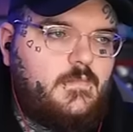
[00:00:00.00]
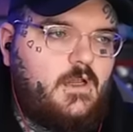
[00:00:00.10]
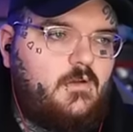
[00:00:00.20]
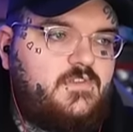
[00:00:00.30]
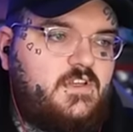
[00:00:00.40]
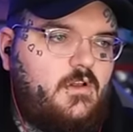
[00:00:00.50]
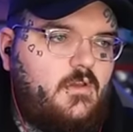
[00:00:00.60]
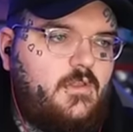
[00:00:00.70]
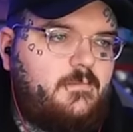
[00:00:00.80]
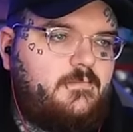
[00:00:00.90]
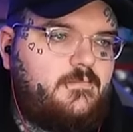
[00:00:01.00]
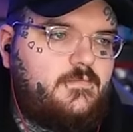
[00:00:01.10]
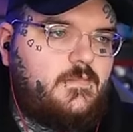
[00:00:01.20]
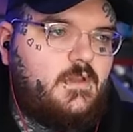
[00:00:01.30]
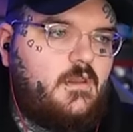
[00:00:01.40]
Now oh, we've seen all of them.
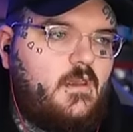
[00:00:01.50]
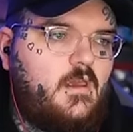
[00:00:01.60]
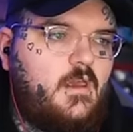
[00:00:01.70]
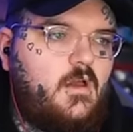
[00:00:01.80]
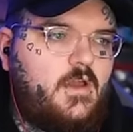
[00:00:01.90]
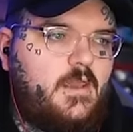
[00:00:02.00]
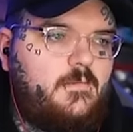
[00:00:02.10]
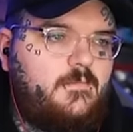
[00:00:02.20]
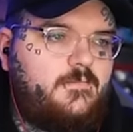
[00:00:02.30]
Okay.